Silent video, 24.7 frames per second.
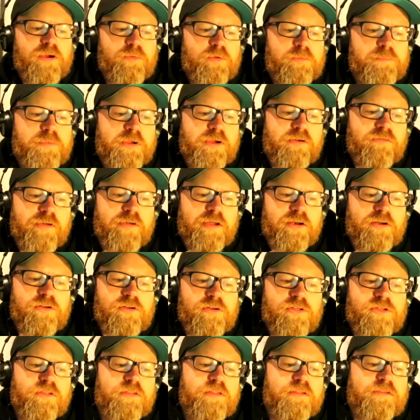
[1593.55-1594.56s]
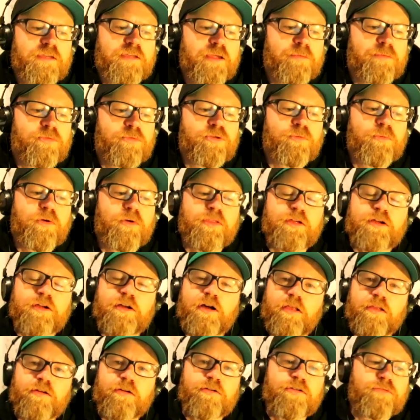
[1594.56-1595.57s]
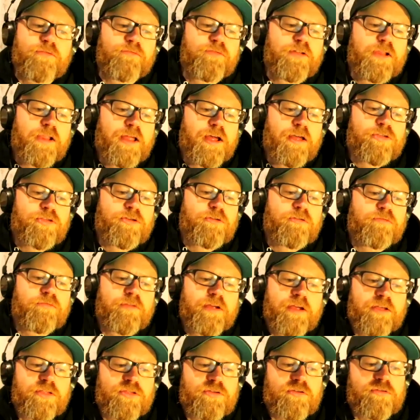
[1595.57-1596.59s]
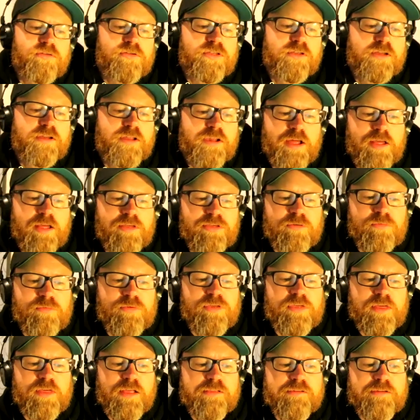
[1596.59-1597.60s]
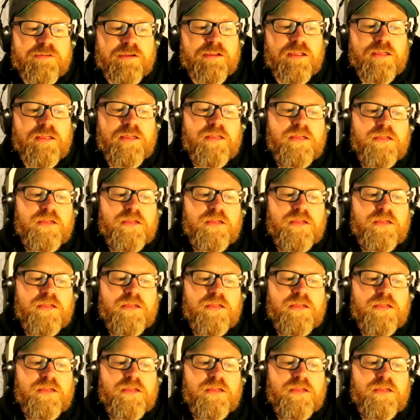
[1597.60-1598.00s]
would be greater should the teams wear the colours of Glasgow Rangers and Glasgow Celtic,